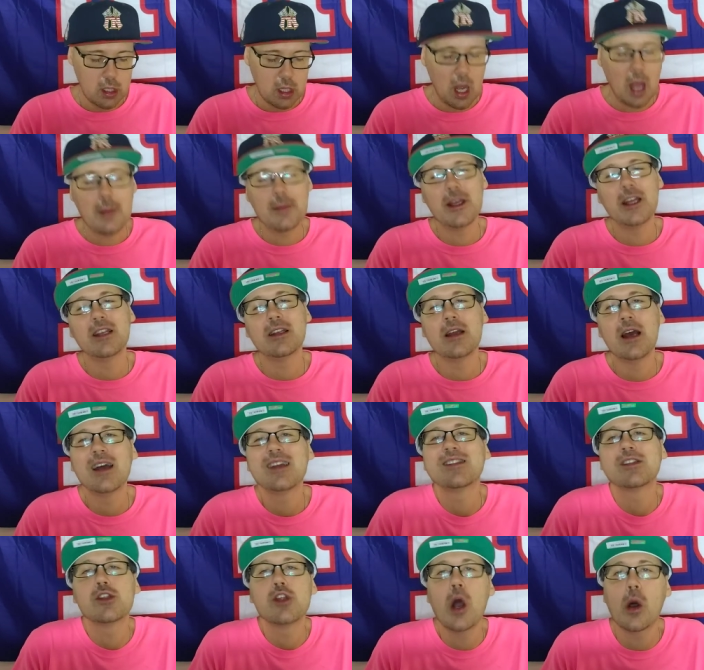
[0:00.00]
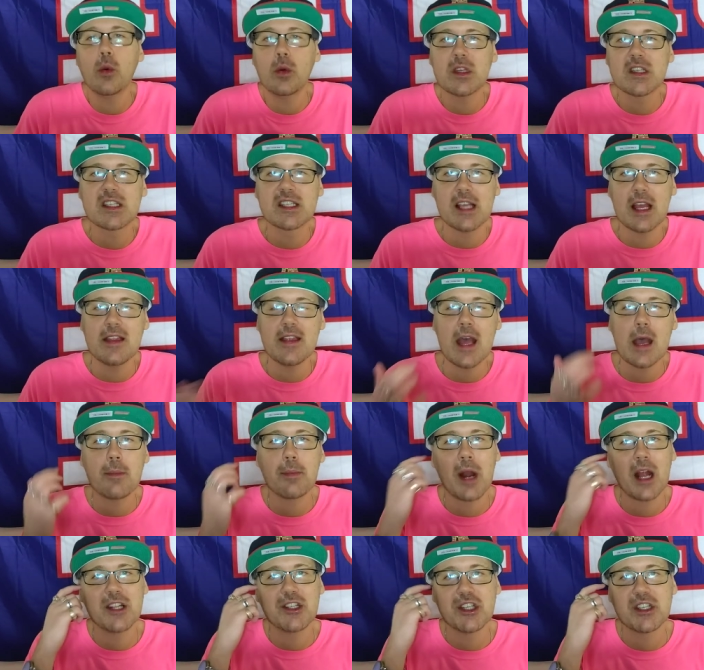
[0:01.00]
I mean, no one said that,
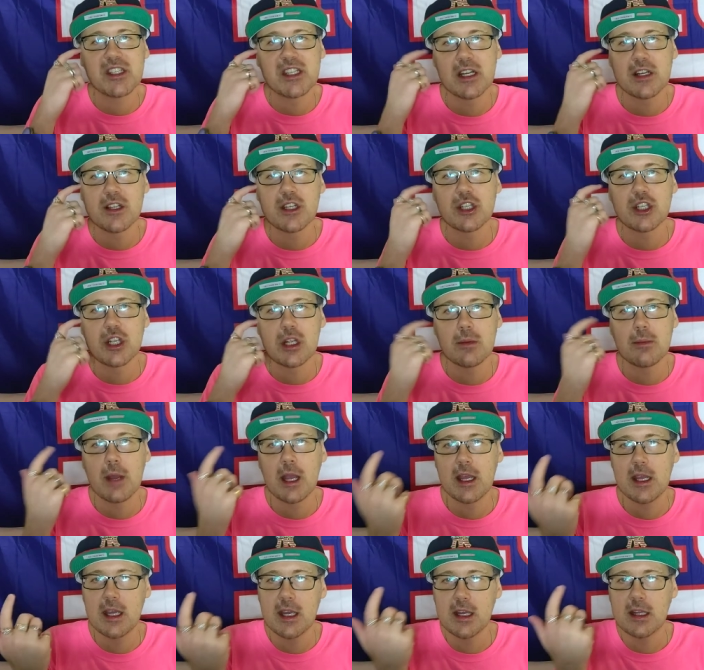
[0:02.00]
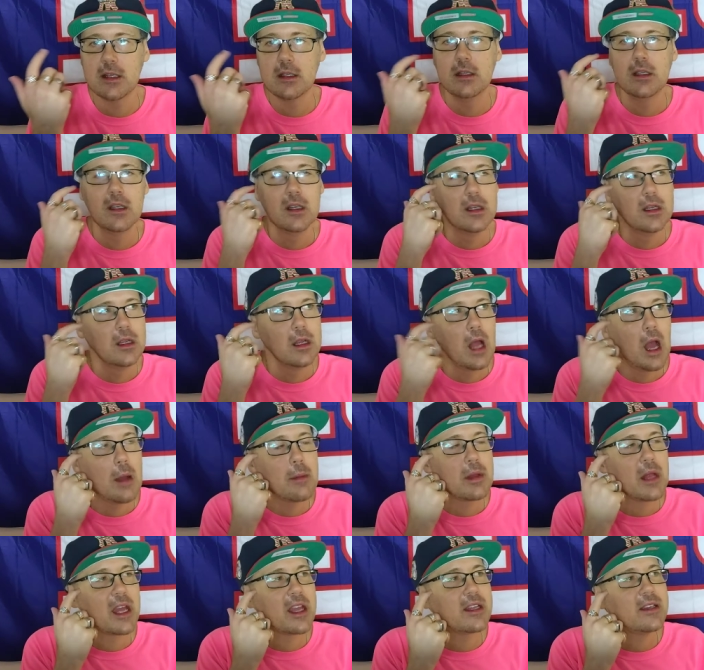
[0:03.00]
but I just hear this shit in my head. I'm
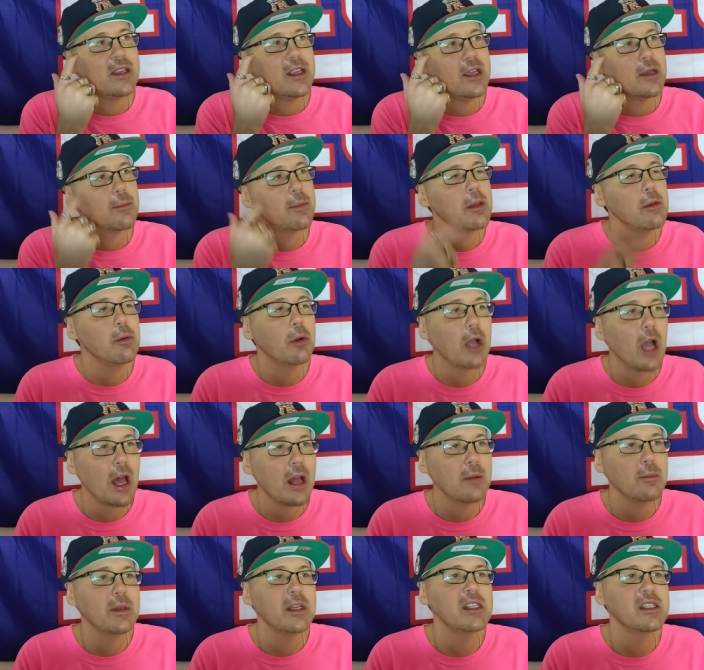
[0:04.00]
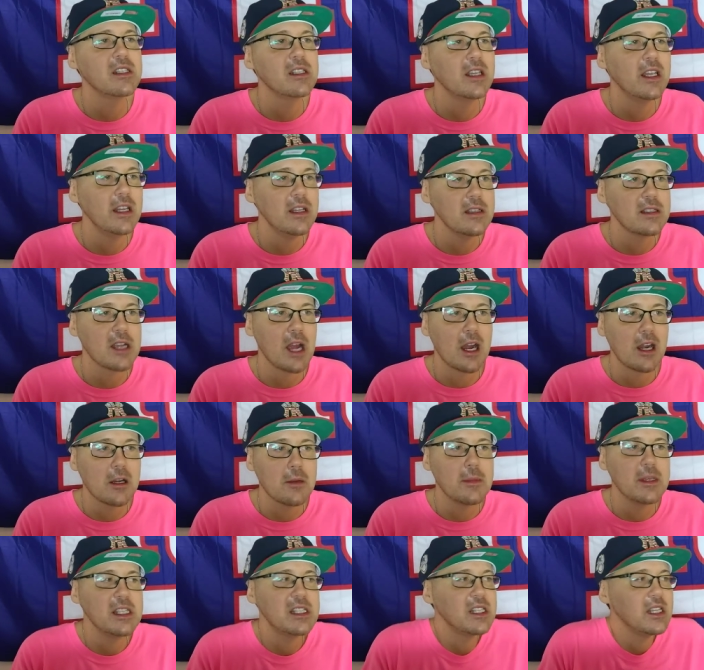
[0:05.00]
like, damn, people gotta be getting tired
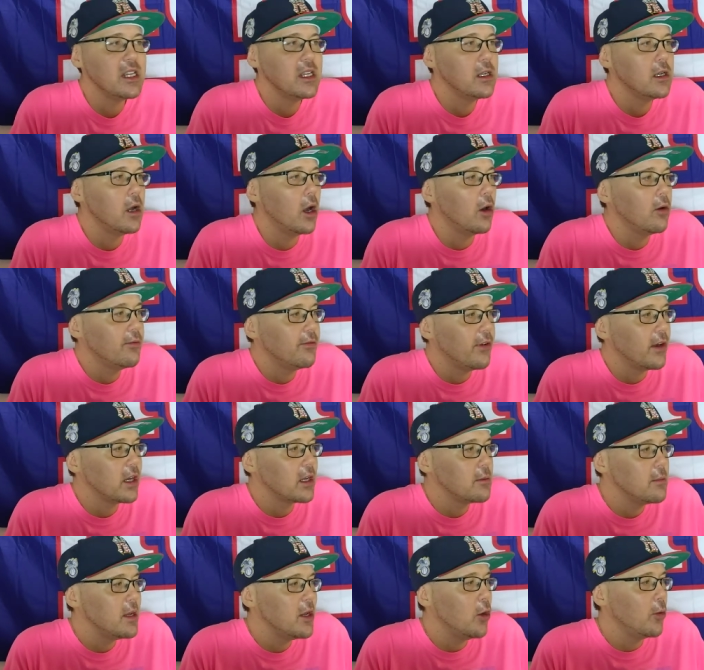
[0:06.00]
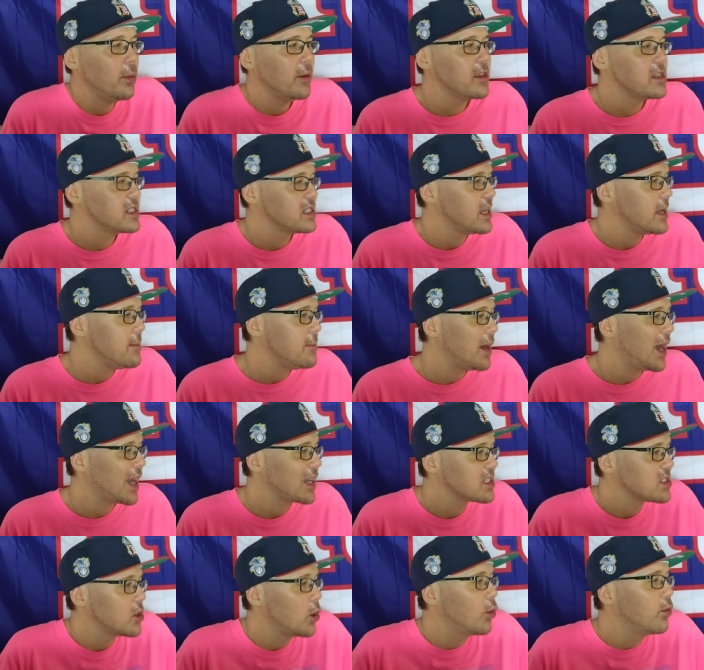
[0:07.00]
of me seeing fucking me open the same
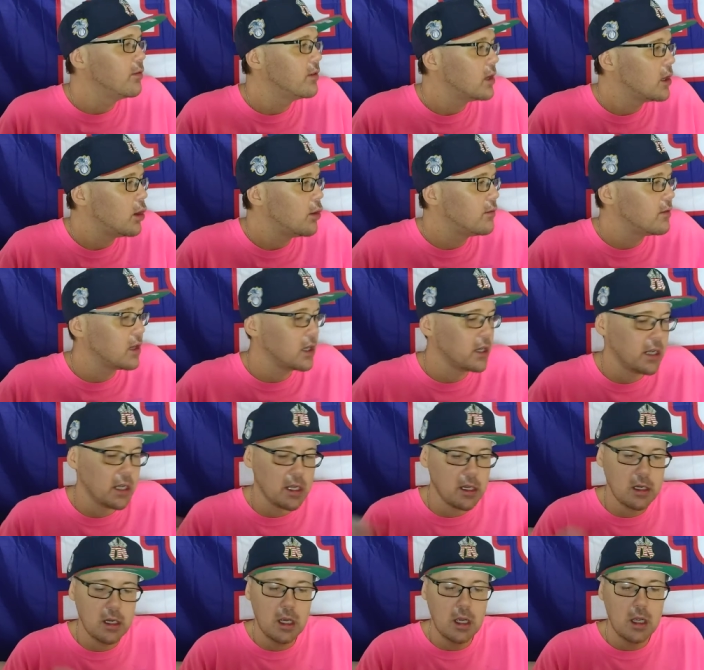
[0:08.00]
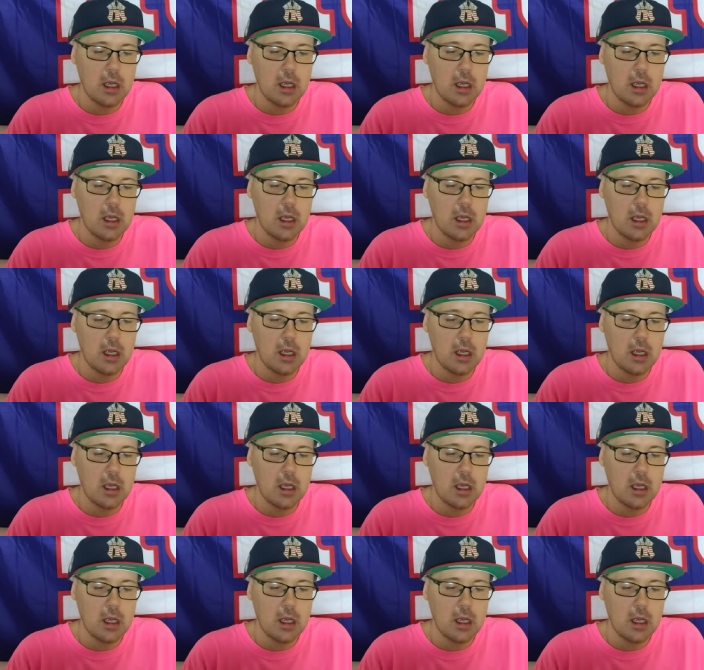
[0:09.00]
box over and over again.